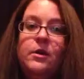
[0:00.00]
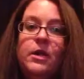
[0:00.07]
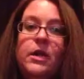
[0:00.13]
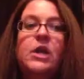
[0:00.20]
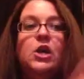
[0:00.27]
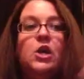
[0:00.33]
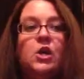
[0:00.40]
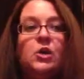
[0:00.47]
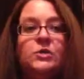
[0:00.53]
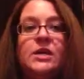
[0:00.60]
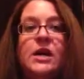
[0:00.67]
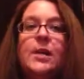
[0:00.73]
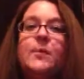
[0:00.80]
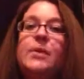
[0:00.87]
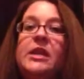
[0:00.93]
he grows
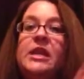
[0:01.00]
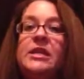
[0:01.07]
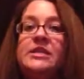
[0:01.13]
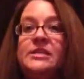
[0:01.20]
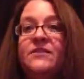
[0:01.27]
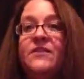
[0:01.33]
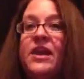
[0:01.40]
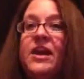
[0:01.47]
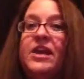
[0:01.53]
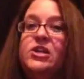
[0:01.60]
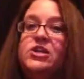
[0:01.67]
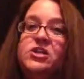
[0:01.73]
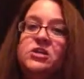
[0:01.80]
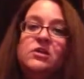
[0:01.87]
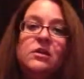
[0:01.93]
up and he's of
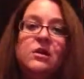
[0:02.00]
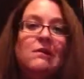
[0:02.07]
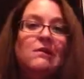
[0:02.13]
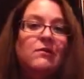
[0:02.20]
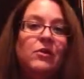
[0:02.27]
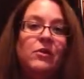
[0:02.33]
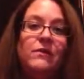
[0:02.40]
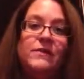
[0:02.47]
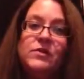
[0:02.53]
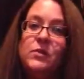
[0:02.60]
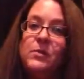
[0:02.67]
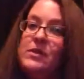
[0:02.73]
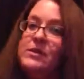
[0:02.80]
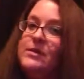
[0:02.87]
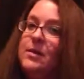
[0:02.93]
age, and I don't know if it's
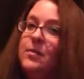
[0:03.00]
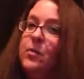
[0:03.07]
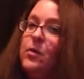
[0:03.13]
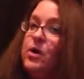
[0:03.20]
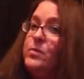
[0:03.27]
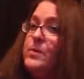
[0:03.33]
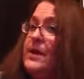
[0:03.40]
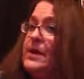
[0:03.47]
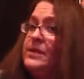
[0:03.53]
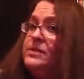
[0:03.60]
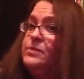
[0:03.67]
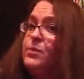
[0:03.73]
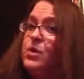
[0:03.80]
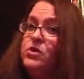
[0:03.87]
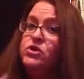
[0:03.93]
going to be some
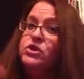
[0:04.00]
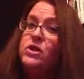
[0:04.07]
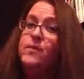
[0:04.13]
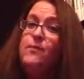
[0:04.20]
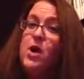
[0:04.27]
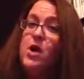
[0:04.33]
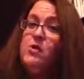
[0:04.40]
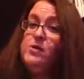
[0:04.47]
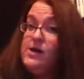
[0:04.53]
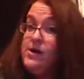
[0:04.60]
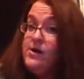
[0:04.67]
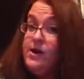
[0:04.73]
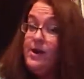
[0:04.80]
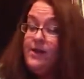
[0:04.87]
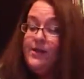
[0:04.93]
romance, brown chicken, brown
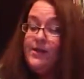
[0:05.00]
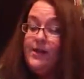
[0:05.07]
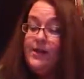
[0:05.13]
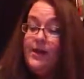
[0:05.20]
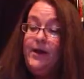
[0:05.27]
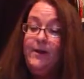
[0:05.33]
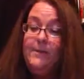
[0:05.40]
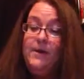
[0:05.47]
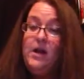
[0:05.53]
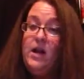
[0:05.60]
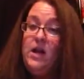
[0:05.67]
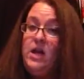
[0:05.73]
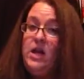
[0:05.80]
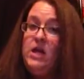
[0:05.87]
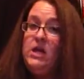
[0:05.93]
cow kind of thing, but
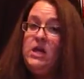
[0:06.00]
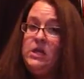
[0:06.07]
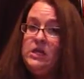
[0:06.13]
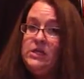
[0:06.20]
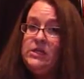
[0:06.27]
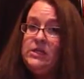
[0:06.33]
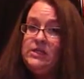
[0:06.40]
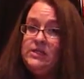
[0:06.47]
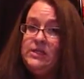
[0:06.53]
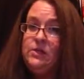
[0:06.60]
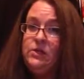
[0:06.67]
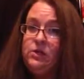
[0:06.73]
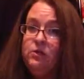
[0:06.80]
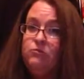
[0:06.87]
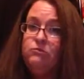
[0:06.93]
it
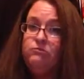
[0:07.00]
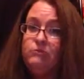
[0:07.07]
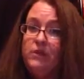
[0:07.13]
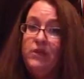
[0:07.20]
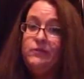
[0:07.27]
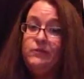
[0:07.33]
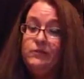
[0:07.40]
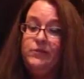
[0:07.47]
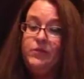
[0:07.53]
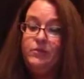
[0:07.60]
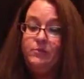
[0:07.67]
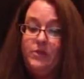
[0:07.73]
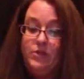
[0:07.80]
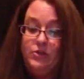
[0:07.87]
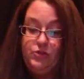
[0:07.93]
sounded like a really
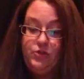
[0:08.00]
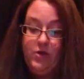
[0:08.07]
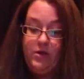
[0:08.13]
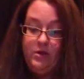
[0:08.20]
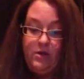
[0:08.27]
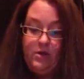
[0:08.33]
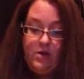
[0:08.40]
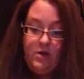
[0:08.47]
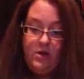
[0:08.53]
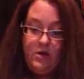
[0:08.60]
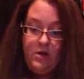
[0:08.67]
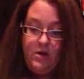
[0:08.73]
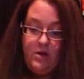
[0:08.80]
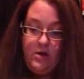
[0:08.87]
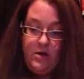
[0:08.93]
good beach read.
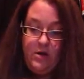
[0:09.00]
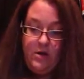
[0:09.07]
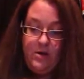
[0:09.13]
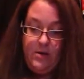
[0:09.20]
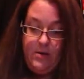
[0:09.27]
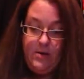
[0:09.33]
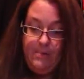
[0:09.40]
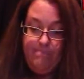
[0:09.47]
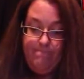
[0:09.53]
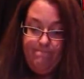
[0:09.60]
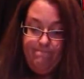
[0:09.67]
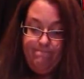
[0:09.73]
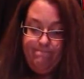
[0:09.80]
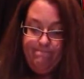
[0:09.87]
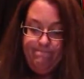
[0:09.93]
Let
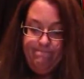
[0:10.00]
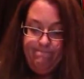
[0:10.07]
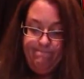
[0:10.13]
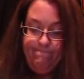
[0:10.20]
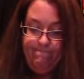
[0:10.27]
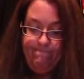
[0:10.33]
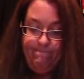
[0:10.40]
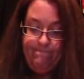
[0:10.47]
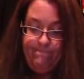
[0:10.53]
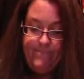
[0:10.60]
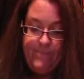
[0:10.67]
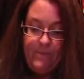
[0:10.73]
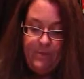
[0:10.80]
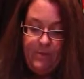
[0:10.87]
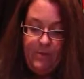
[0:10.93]

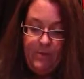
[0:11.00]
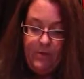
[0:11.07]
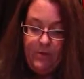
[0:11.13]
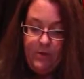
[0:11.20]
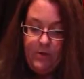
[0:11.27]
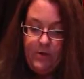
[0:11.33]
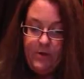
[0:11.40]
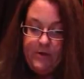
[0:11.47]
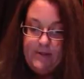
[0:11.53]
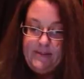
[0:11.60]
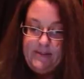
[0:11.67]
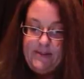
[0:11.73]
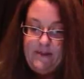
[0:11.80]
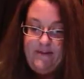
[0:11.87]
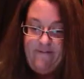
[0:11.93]
me look and
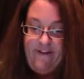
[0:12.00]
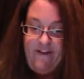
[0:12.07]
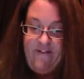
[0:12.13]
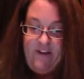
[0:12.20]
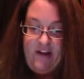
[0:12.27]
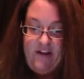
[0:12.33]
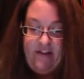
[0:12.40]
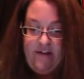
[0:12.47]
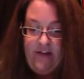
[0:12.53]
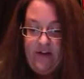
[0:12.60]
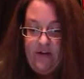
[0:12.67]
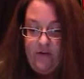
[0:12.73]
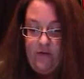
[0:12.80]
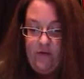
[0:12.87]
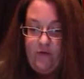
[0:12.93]
see if I have anything
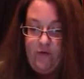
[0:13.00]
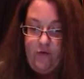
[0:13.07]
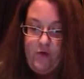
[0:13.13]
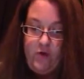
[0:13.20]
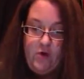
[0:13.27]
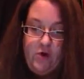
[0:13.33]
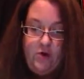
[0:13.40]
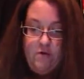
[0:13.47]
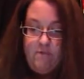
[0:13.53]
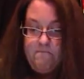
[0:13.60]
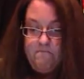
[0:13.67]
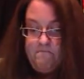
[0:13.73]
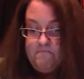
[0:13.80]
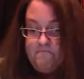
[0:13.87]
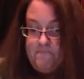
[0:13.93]
else
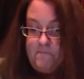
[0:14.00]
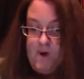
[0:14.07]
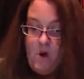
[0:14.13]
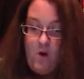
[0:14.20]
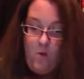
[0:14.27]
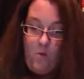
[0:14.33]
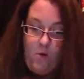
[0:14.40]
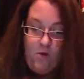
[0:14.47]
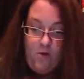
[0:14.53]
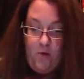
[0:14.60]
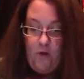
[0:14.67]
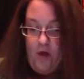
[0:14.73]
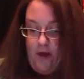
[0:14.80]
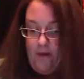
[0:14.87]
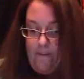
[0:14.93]

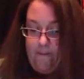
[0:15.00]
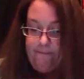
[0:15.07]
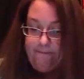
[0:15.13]
noteworthy.